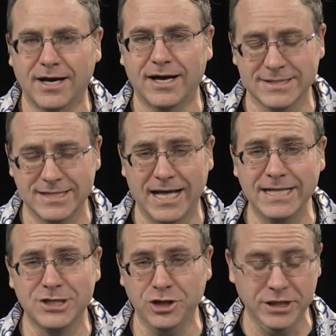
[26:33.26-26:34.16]
So
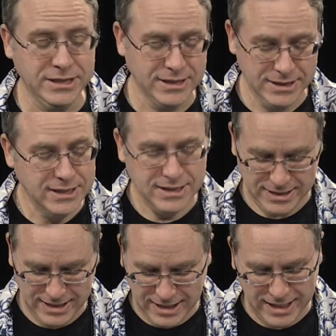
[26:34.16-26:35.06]
that's good.
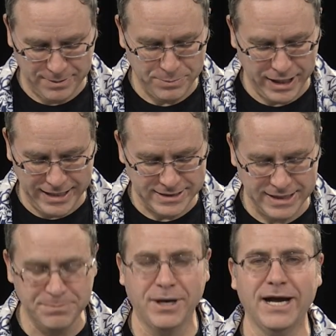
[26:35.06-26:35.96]
But I
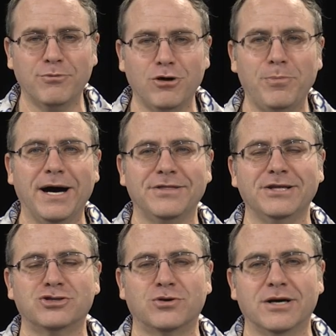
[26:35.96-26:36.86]
did buy a robot
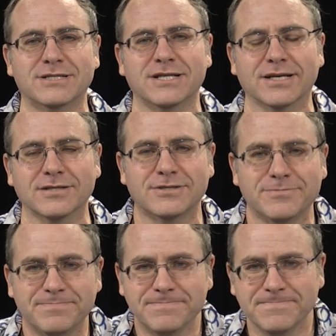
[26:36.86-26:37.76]
that draws things
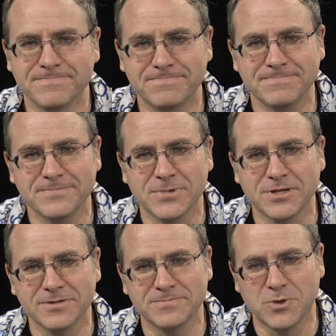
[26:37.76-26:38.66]

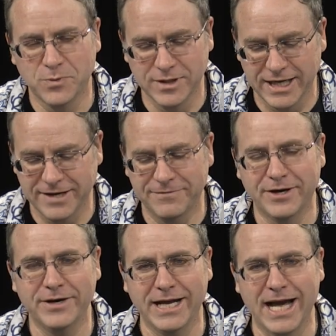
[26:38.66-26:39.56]
with like a
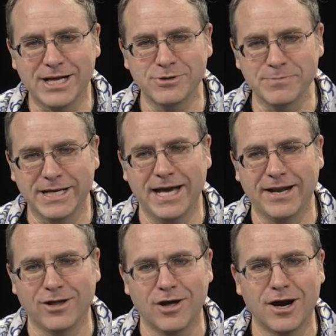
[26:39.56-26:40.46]
very accurate
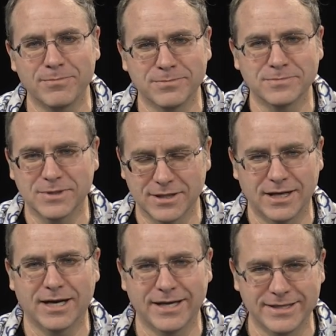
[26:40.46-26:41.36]
mechanical arm
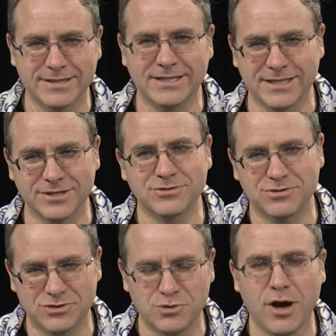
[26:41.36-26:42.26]
that can
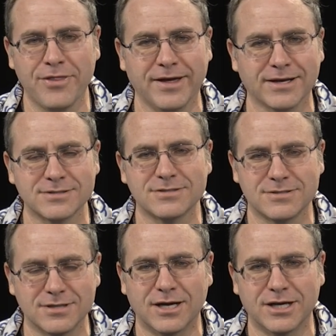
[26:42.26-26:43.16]
draw things,
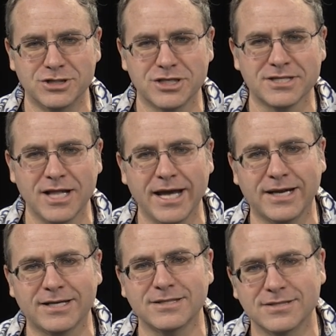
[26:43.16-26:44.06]
just like